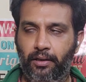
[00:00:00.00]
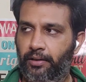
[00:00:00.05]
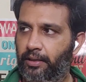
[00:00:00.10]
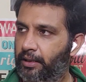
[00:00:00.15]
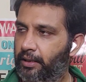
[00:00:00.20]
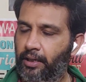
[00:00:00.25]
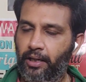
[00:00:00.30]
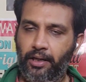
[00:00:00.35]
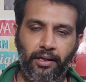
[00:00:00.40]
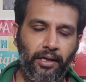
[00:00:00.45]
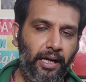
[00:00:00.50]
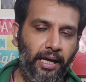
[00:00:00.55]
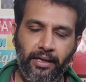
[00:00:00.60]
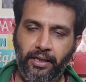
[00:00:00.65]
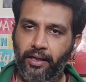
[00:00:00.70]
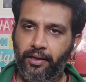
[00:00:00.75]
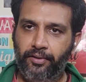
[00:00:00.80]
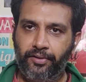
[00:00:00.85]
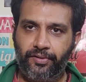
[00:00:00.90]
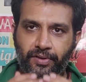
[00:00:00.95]
than in
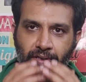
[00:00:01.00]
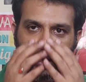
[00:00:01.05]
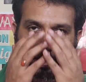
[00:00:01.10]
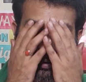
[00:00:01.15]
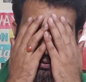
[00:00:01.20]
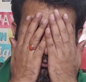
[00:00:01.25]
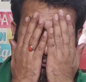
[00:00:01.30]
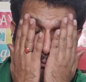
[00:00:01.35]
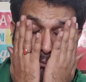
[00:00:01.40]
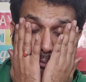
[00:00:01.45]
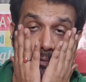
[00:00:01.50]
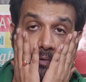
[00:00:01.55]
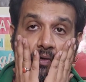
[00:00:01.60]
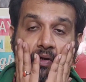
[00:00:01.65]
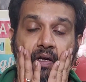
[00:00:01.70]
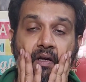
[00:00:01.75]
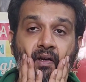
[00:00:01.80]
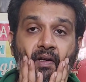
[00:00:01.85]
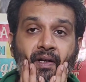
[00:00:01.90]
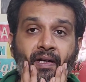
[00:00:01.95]
any other sign.
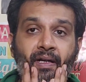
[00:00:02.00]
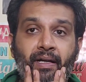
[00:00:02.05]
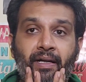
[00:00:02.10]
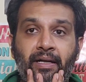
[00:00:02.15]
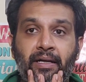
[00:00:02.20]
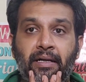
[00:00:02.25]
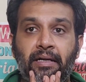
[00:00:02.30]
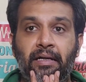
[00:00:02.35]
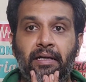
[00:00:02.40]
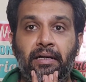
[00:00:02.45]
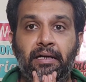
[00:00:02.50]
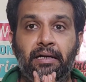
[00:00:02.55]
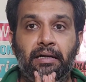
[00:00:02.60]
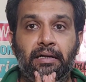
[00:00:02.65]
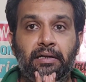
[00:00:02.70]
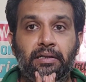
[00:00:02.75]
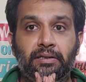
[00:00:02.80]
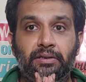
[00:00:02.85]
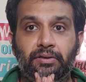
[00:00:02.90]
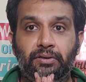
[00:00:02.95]
Okay?
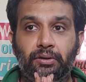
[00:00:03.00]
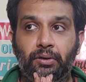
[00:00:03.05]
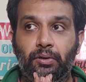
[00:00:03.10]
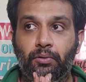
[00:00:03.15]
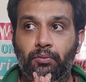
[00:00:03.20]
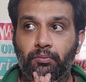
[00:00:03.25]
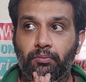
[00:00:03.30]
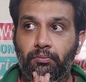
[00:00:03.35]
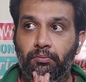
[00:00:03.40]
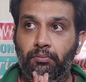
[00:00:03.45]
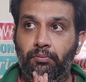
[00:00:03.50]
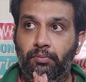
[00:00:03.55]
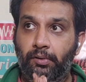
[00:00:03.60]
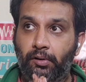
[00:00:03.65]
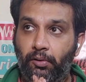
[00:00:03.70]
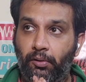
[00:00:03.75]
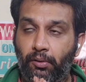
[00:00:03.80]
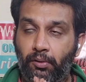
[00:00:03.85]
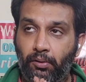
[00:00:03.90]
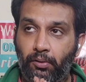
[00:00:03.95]
So,
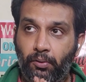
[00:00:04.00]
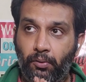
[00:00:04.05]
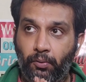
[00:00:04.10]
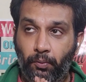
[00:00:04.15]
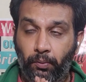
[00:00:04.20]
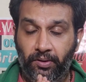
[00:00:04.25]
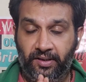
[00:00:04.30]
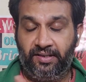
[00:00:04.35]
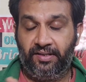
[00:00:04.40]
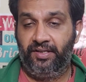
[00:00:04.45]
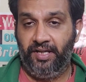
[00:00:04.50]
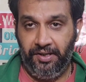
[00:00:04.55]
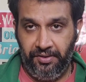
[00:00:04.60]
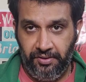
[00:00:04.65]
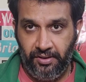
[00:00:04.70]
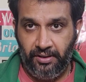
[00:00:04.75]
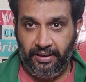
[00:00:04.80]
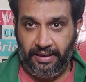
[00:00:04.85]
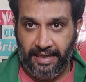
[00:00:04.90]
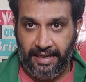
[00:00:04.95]
what's
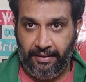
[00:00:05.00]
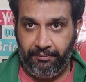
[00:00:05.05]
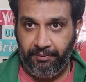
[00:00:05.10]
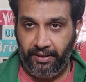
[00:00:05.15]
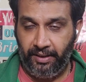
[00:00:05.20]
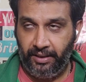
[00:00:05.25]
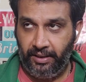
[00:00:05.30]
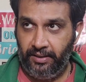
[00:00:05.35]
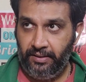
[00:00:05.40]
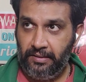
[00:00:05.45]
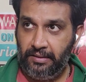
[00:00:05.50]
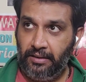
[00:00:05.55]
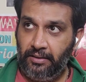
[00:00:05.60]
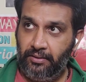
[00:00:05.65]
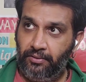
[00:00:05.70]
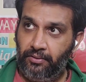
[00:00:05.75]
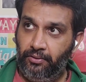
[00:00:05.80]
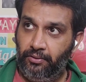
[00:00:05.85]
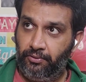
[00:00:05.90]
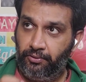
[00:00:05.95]
essentially happening is
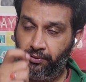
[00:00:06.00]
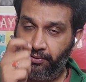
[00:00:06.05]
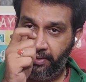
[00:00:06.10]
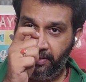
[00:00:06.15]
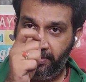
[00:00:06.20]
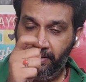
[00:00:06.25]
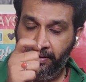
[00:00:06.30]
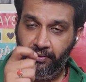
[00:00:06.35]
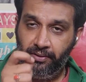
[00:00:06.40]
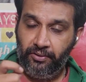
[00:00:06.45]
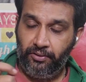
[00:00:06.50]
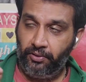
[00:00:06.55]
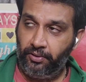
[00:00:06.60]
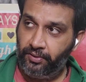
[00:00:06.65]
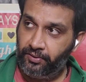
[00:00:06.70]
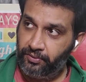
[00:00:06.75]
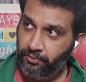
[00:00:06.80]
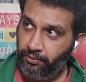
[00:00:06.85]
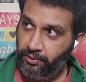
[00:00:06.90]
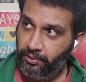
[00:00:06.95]
that, your ascendant
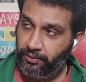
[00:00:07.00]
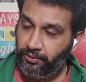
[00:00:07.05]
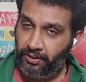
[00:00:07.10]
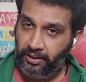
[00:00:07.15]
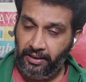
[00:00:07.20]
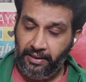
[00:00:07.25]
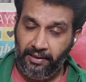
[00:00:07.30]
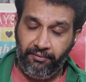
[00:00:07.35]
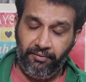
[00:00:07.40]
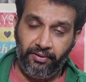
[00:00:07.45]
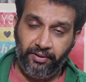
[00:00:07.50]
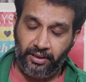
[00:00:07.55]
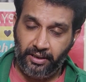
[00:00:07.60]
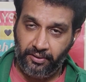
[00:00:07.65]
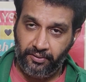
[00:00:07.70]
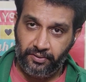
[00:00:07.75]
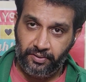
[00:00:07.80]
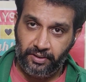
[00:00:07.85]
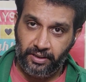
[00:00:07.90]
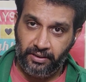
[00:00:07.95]
lord is going in the 11th
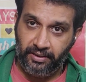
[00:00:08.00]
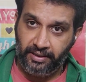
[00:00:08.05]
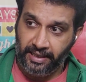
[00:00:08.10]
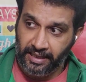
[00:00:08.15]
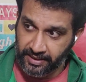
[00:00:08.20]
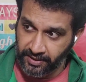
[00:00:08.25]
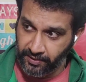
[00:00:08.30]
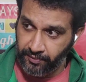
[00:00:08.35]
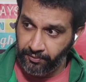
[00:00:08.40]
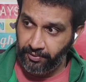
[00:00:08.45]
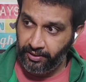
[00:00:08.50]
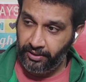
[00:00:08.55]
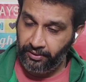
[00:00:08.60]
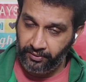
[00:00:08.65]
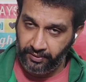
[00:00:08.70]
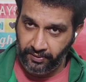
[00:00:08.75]
house, and that's where